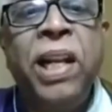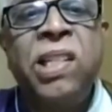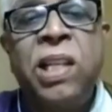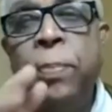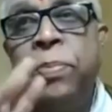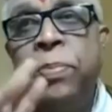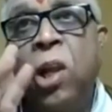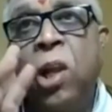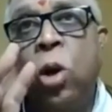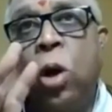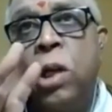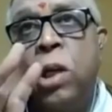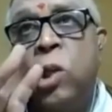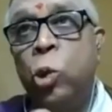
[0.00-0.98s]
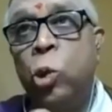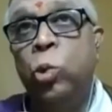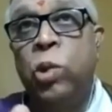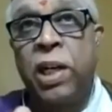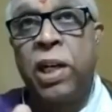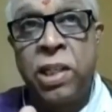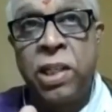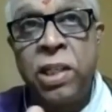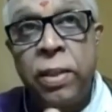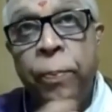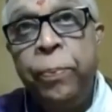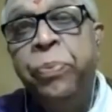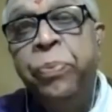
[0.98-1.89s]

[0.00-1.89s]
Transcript: in something called Sutras.